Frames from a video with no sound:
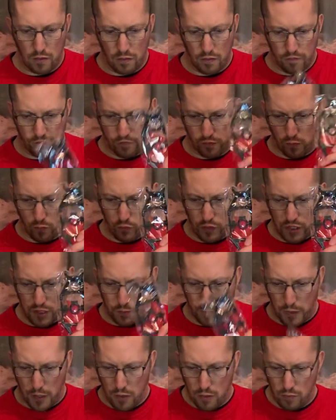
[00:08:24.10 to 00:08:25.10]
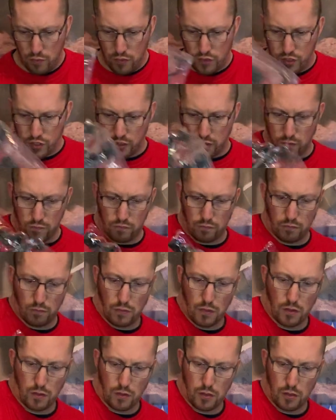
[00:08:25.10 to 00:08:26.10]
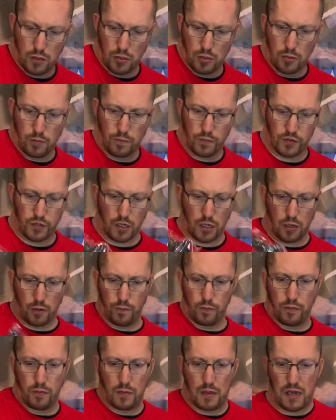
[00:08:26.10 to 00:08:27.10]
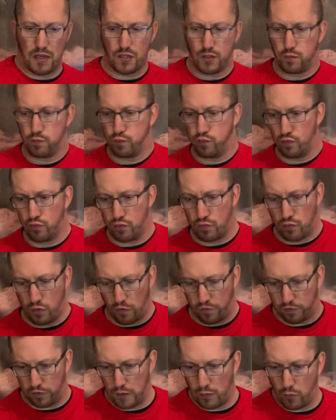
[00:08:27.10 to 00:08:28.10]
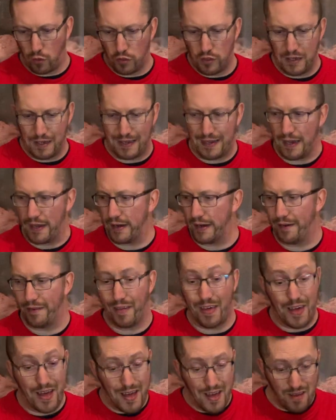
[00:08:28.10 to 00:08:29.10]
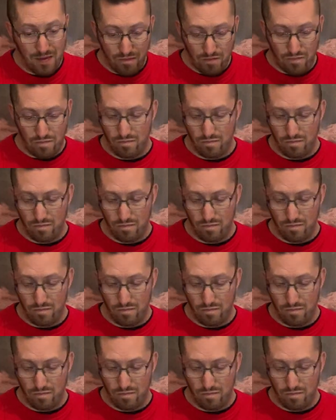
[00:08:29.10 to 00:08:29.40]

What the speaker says: Front wishbones. So that's roughly what you get in there.